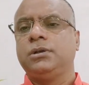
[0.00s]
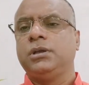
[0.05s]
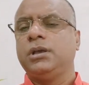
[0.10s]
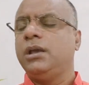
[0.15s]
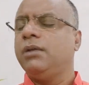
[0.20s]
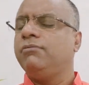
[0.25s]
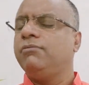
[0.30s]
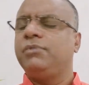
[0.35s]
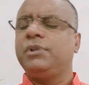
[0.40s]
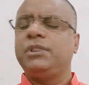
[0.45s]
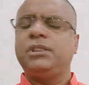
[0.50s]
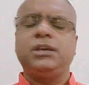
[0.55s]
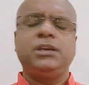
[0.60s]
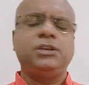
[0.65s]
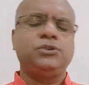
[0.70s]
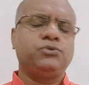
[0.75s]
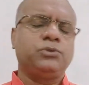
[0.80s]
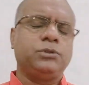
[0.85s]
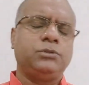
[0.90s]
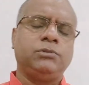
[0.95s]
Everything
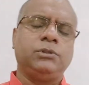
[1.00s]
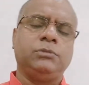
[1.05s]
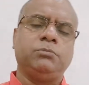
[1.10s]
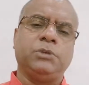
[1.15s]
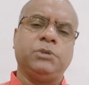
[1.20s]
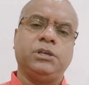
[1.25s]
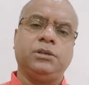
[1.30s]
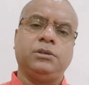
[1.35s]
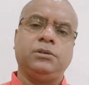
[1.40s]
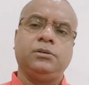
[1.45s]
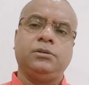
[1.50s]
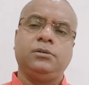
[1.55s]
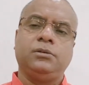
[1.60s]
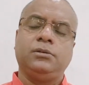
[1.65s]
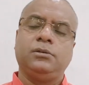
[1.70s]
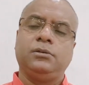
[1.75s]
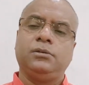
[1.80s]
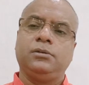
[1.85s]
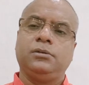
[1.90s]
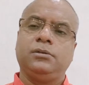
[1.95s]
is within me.
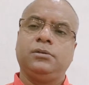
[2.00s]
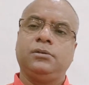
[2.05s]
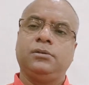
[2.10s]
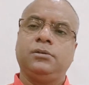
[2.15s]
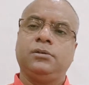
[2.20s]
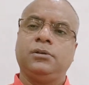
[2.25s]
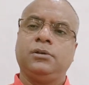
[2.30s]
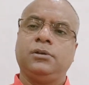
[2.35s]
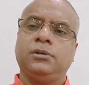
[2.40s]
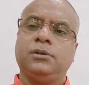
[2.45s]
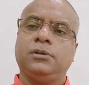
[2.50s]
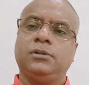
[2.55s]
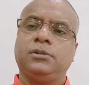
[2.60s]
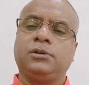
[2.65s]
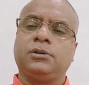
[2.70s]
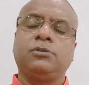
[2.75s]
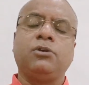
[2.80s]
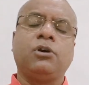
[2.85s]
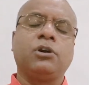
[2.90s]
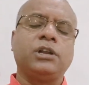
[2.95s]

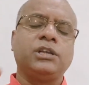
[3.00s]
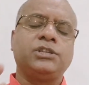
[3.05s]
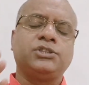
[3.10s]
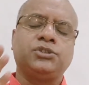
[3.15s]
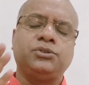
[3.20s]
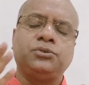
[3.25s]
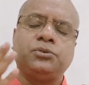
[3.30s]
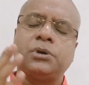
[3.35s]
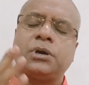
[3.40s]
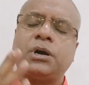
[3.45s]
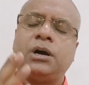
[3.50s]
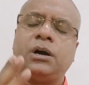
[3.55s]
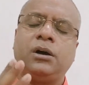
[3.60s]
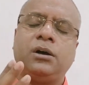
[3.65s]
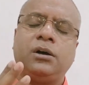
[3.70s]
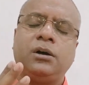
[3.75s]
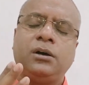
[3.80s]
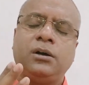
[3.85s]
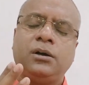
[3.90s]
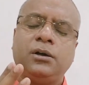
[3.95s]
The goddess
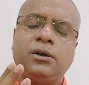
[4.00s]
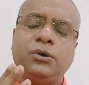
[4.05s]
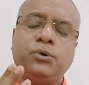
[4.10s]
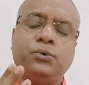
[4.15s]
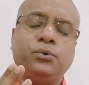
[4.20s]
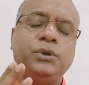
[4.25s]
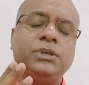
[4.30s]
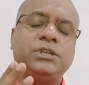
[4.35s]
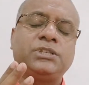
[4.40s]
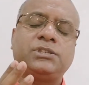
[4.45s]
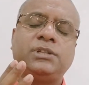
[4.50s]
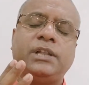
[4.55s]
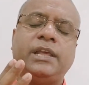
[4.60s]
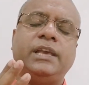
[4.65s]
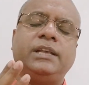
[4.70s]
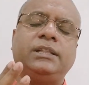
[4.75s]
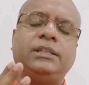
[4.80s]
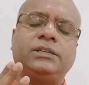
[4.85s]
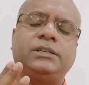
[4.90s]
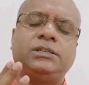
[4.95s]
Durga, who is
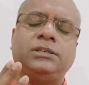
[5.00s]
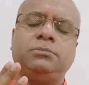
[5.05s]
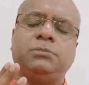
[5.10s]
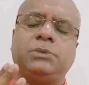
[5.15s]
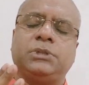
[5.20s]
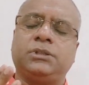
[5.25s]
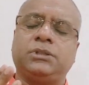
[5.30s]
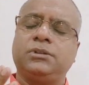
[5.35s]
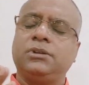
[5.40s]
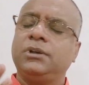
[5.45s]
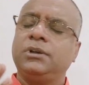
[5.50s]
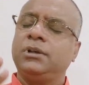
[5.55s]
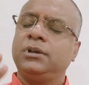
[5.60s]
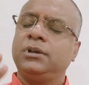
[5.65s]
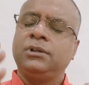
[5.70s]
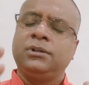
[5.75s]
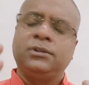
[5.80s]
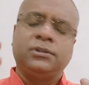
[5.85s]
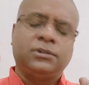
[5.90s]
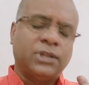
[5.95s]
slaying the demon,
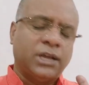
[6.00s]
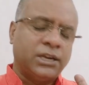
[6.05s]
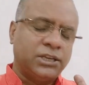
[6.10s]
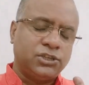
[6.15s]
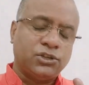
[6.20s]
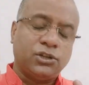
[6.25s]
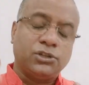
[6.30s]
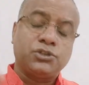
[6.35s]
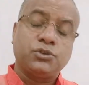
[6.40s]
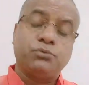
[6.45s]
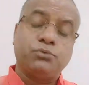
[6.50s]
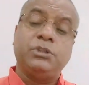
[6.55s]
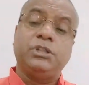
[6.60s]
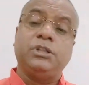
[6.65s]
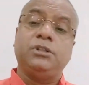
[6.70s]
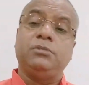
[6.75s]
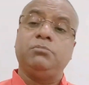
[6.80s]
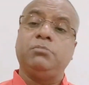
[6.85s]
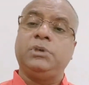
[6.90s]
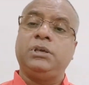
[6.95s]
that is also
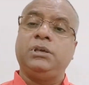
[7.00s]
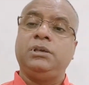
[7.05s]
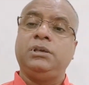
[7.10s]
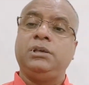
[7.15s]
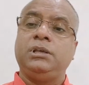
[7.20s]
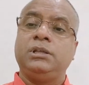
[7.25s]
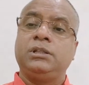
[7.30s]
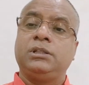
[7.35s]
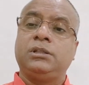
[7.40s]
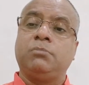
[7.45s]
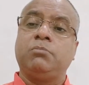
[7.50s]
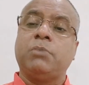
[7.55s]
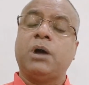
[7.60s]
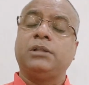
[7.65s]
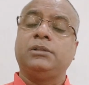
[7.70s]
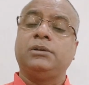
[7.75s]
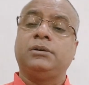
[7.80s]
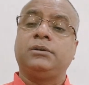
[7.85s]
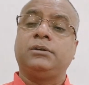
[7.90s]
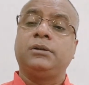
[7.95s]
within me, the
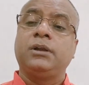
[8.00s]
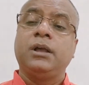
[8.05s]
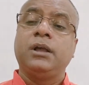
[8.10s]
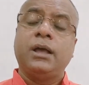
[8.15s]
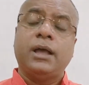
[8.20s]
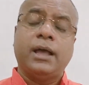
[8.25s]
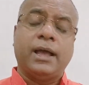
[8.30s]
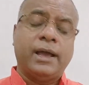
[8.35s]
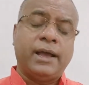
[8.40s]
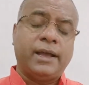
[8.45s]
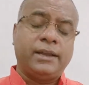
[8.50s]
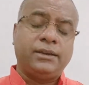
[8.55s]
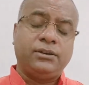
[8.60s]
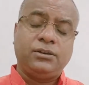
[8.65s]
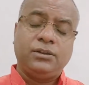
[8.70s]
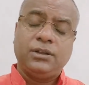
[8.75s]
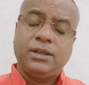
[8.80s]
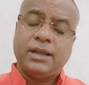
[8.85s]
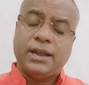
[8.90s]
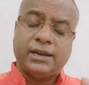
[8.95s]
mother. And
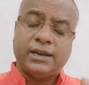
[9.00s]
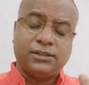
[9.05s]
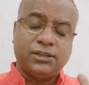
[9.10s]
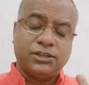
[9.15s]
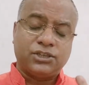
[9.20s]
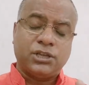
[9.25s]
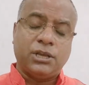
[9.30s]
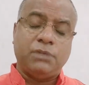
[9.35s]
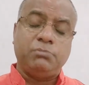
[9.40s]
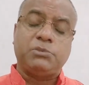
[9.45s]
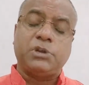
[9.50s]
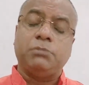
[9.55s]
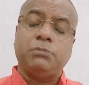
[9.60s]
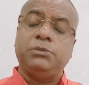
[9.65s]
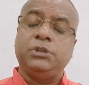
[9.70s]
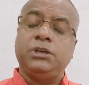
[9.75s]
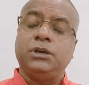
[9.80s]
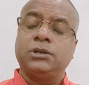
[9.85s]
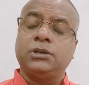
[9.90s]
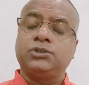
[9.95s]
at the same time,
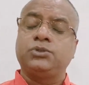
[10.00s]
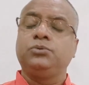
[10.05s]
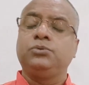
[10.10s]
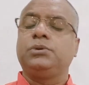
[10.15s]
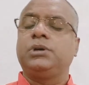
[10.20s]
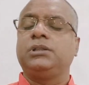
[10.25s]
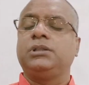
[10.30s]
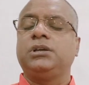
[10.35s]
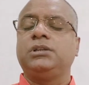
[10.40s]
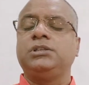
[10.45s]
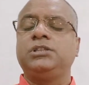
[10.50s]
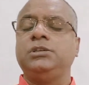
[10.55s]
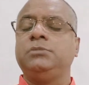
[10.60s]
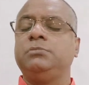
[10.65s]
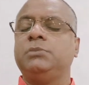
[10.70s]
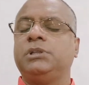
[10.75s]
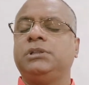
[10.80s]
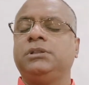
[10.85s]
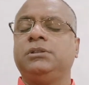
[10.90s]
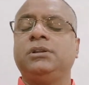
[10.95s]
the Asura, the
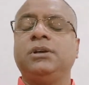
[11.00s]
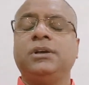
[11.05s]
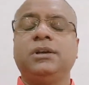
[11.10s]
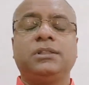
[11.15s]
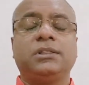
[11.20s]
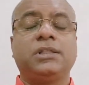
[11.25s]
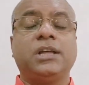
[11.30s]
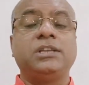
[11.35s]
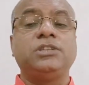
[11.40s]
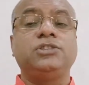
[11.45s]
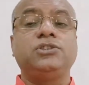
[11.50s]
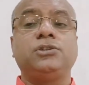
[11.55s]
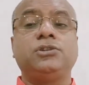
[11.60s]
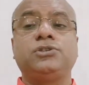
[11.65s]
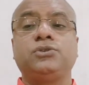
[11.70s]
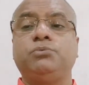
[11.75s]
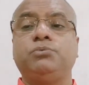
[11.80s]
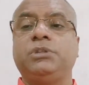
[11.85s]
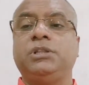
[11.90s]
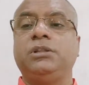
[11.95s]
demon, that is
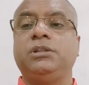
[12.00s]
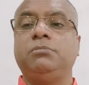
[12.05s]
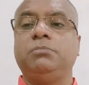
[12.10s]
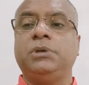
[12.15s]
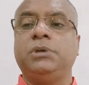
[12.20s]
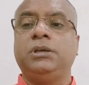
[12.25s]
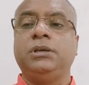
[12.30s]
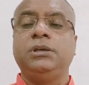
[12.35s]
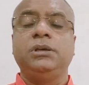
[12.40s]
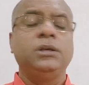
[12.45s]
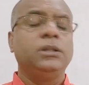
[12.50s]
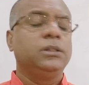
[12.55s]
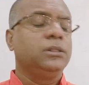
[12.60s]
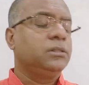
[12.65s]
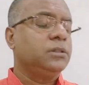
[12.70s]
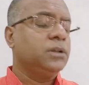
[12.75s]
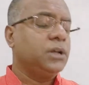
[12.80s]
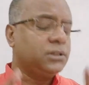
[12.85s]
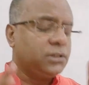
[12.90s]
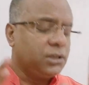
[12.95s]
also within me.
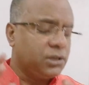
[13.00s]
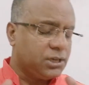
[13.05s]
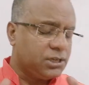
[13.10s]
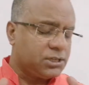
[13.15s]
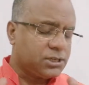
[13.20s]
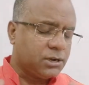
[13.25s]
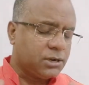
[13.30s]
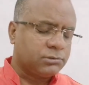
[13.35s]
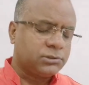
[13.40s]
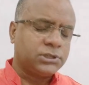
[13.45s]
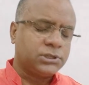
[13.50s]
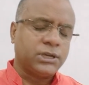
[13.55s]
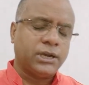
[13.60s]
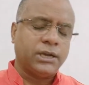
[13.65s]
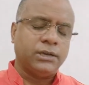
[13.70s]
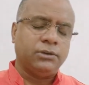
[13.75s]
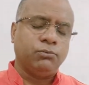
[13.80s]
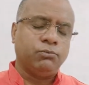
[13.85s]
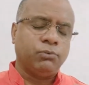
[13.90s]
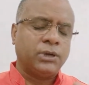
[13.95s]
Nothing is
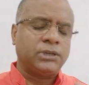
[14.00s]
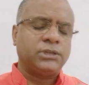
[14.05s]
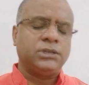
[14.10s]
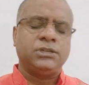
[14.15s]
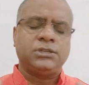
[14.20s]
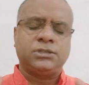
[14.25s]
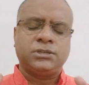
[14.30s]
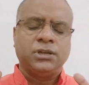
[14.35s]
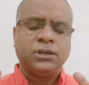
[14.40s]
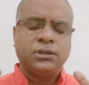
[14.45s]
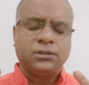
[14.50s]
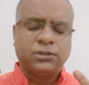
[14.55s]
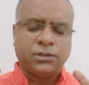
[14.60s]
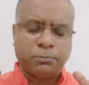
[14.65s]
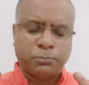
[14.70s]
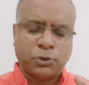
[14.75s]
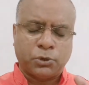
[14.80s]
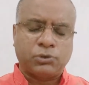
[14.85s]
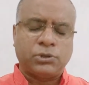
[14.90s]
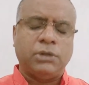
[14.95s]
outside. What is the
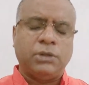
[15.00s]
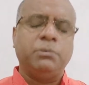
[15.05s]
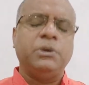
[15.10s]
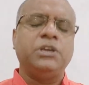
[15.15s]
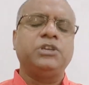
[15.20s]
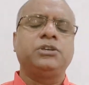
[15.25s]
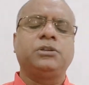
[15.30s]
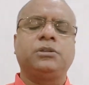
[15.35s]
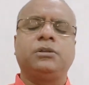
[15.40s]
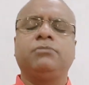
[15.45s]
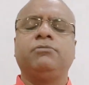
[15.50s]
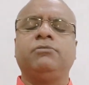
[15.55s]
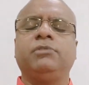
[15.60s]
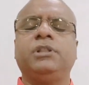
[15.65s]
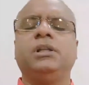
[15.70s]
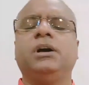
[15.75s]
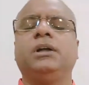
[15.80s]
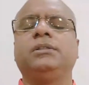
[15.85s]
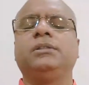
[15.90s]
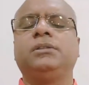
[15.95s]
proclamation of
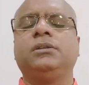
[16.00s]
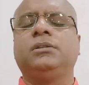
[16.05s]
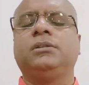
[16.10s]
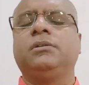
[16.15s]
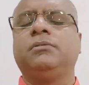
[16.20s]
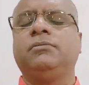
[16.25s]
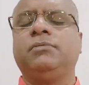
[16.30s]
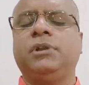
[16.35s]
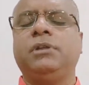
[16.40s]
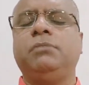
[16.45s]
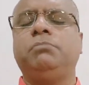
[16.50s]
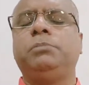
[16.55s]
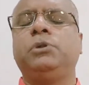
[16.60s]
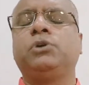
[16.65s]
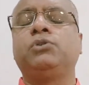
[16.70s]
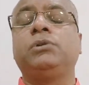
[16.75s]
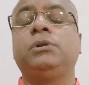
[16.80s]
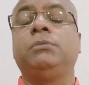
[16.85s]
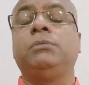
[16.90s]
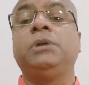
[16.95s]
Vedanta? The very
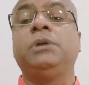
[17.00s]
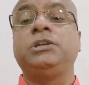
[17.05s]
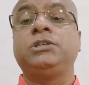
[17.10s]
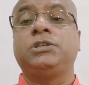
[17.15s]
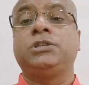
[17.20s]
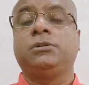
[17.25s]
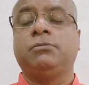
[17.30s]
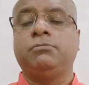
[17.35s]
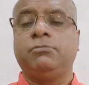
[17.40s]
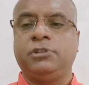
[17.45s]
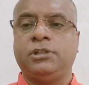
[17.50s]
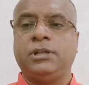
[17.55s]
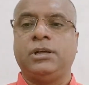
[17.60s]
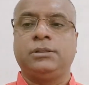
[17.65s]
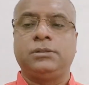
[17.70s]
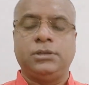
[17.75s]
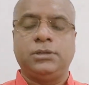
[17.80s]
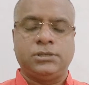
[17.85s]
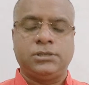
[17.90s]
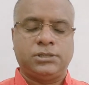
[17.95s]
proclamation of
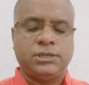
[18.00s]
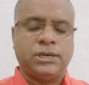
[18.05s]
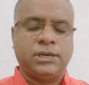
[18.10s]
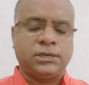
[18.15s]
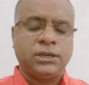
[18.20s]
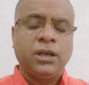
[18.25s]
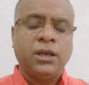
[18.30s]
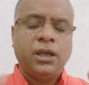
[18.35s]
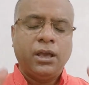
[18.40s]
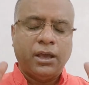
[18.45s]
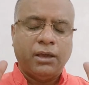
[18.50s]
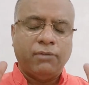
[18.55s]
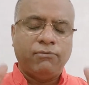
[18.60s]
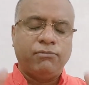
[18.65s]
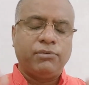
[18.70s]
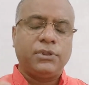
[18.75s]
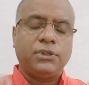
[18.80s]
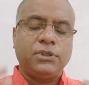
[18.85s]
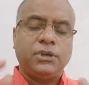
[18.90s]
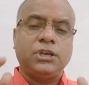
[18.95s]
Vedanta is that
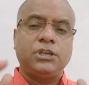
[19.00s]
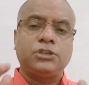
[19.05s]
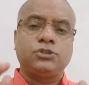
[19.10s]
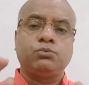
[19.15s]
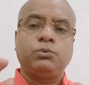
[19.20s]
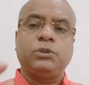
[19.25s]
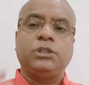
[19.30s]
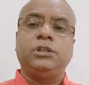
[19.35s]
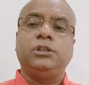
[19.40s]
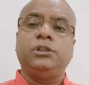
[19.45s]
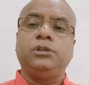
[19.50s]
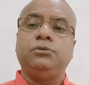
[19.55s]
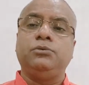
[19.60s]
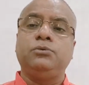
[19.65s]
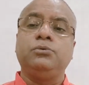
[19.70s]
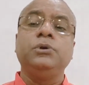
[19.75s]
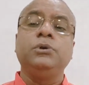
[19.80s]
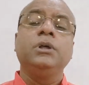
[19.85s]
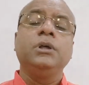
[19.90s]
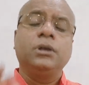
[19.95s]
everything is within
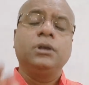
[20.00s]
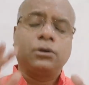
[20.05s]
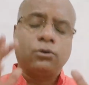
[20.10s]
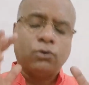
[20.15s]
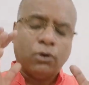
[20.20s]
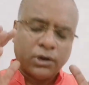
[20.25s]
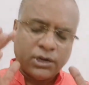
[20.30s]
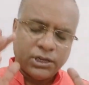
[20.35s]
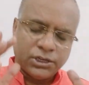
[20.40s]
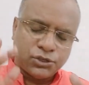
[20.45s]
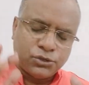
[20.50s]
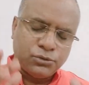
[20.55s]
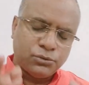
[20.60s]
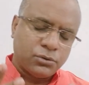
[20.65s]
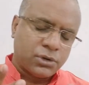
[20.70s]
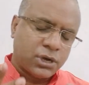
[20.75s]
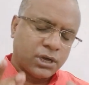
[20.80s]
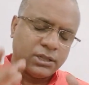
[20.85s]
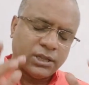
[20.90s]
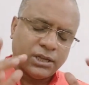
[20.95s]
you. Goddess
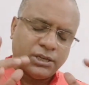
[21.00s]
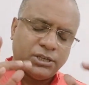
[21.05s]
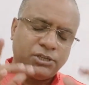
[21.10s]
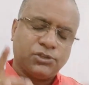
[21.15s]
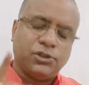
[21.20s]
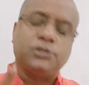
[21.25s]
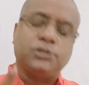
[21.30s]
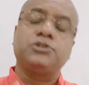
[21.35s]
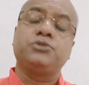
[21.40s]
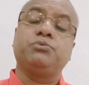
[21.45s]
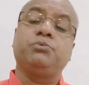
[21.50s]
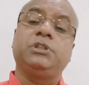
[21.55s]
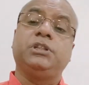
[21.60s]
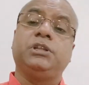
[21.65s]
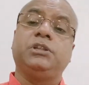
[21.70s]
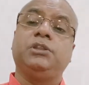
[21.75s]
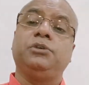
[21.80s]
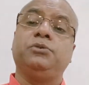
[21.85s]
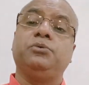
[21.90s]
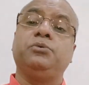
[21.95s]
Durga, that is also
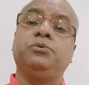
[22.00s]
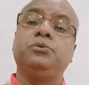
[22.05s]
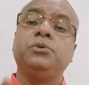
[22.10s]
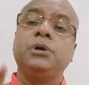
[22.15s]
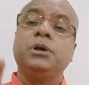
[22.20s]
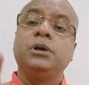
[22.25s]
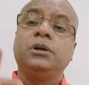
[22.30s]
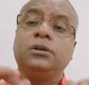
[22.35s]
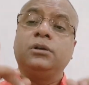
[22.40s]
within you.